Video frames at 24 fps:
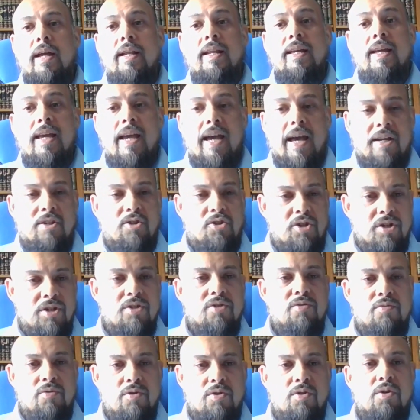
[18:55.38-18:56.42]
And he had
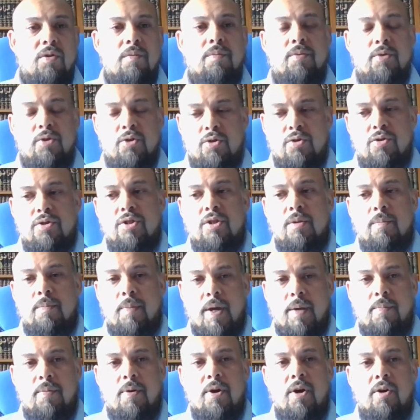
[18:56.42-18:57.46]
just, you know, produced the
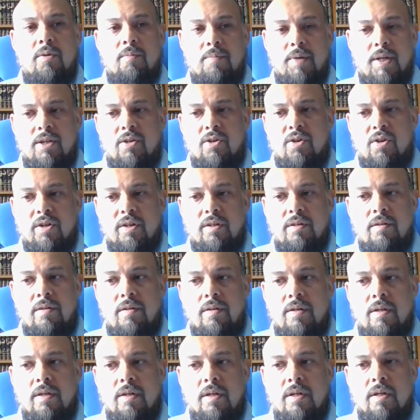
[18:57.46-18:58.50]
paper on Bitcoin.
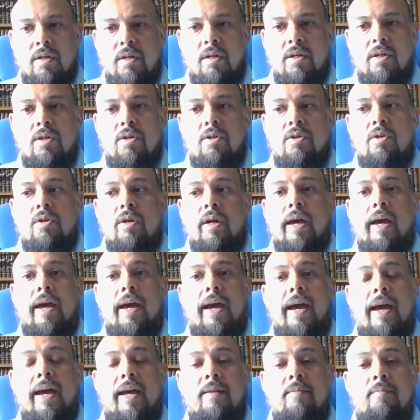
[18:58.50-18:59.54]

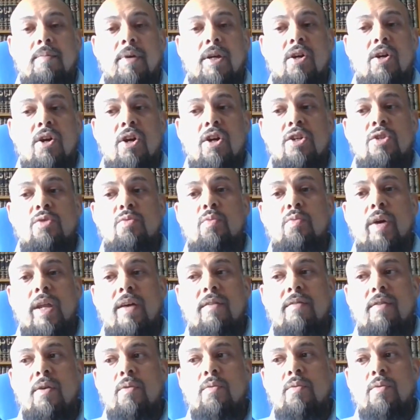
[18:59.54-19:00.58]
And because
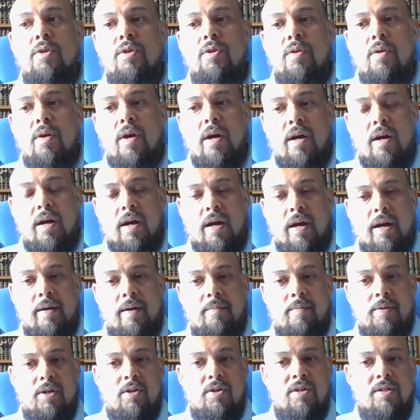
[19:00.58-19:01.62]
whenever we...
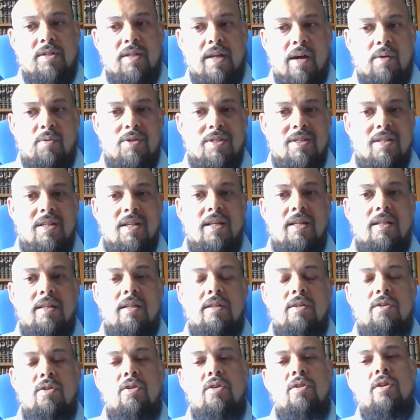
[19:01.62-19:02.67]
I, because I was
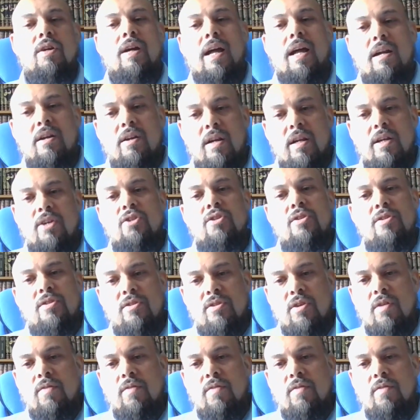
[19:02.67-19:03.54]
leading, you know, the calculation